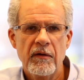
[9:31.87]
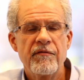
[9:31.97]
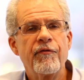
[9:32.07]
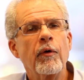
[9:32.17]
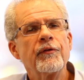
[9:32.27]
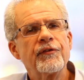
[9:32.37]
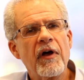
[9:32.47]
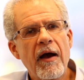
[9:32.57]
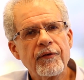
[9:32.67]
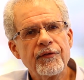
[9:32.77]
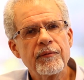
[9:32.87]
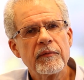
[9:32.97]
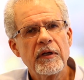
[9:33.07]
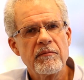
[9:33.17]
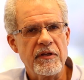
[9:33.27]
Foreign stocks,
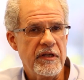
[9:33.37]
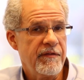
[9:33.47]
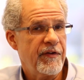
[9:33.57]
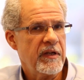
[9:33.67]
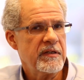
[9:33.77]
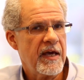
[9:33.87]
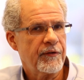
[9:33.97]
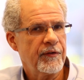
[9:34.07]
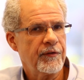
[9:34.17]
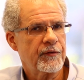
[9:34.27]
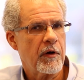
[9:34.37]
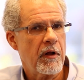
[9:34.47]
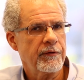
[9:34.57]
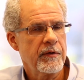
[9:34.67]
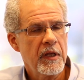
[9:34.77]
the EFA index as it's
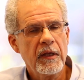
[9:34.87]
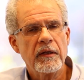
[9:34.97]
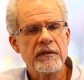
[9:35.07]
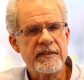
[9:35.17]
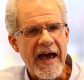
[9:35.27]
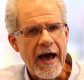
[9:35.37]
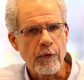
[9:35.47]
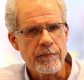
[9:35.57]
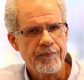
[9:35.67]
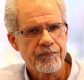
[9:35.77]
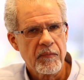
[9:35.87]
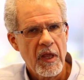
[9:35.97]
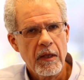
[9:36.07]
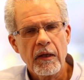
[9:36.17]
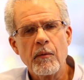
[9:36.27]
called, down.
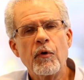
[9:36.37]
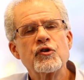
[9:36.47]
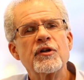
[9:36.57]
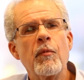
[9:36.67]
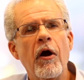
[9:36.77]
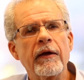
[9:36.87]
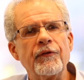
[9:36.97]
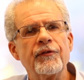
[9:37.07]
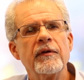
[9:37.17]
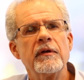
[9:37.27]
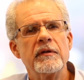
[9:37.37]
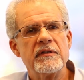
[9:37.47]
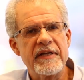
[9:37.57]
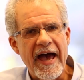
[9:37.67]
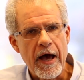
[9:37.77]
Emerging markets,
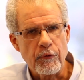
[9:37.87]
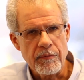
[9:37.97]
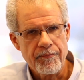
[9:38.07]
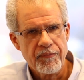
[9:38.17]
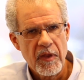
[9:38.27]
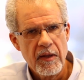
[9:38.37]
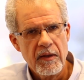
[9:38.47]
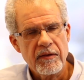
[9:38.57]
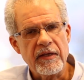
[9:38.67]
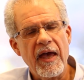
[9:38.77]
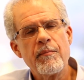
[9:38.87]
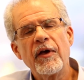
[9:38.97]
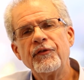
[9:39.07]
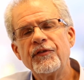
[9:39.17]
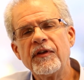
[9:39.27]
down. The
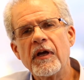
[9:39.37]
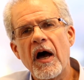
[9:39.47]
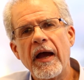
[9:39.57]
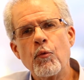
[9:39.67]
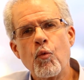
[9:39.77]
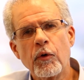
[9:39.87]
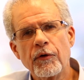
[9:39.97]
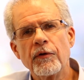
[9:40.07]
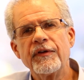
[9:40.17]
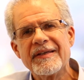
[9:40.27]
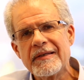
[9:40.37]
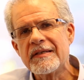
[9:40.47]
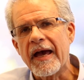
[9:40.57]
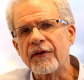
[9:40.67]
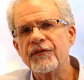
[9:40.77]
MSCI World
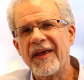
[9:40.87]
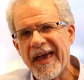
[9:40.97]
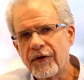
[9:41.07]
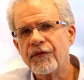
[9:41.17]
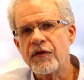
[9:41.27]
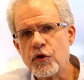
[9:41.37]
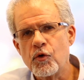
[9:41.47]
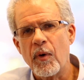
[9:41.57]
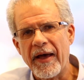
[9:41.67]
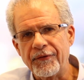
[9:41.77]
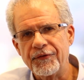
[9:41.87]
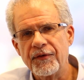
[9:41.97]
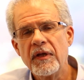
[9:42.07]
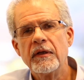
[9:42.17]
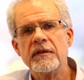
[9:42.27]
Index, ex the
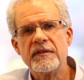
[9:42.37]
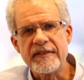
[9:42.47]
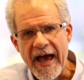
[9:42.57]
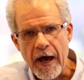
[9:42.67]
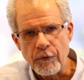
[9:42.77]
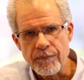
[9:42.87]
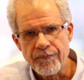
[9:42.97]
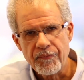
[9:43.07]
US, down.